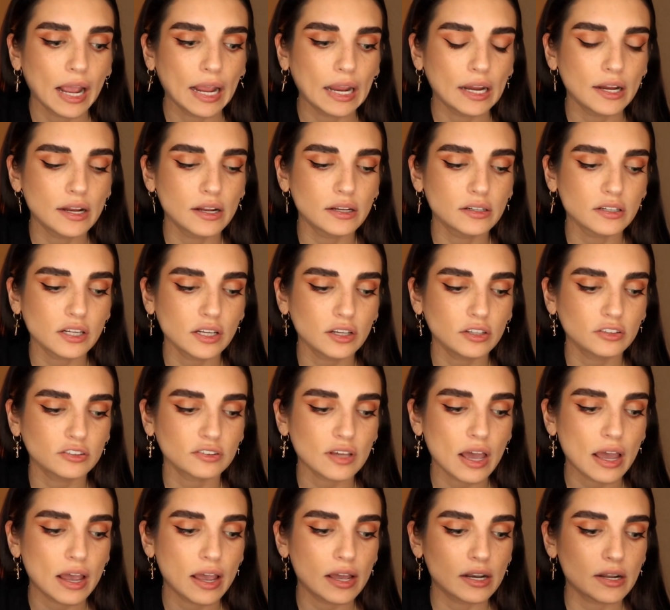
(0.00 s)
And he
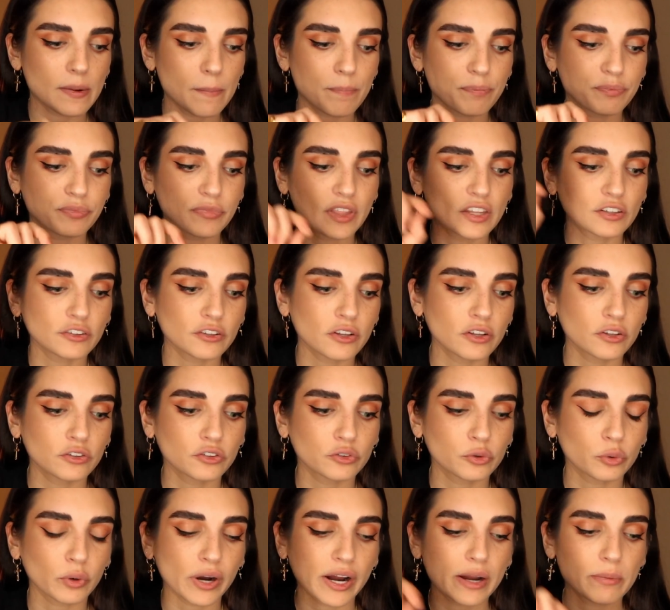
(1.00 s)
said, this
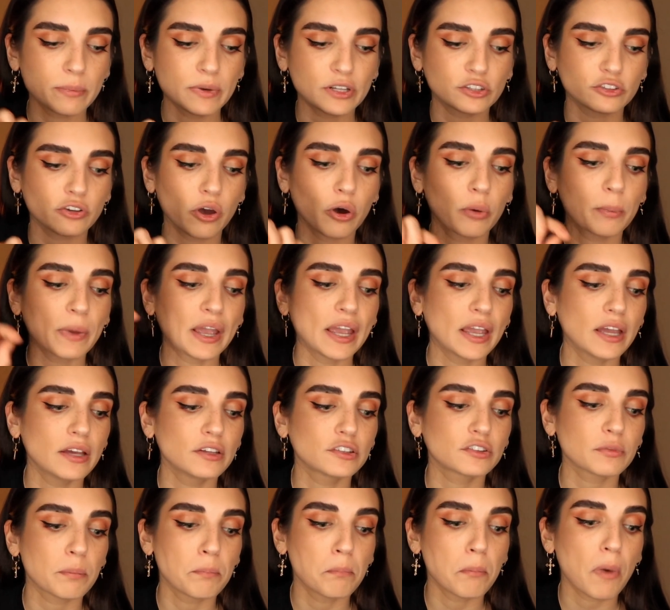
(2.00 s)
is Grandma
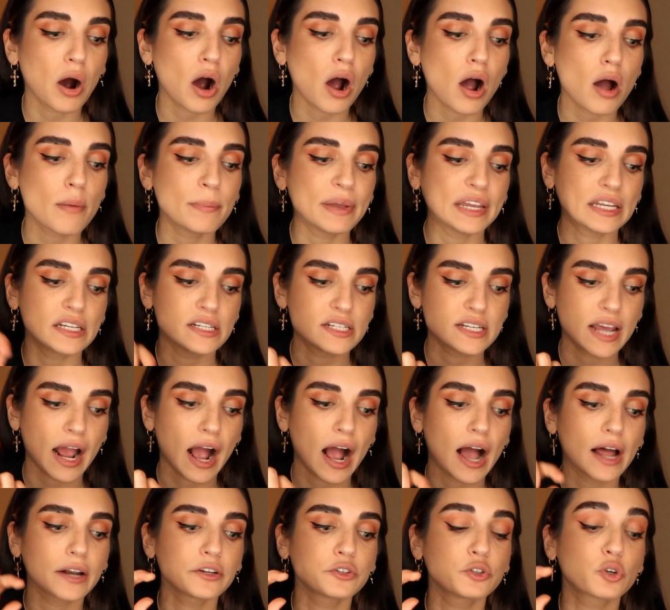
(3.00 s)
Tomei's mom and
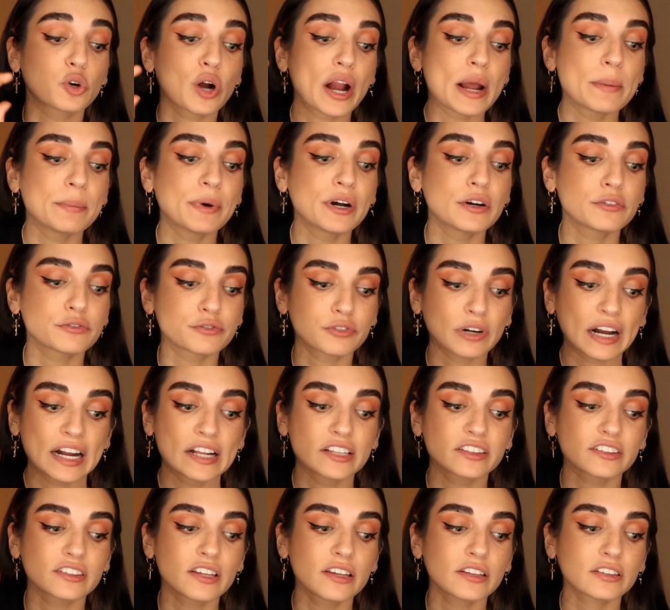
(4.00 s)
dad, Grandma
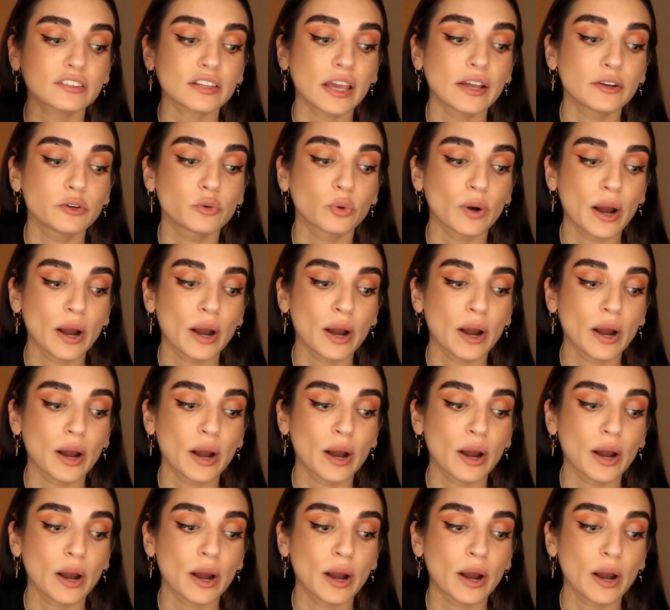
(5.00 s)
Frances and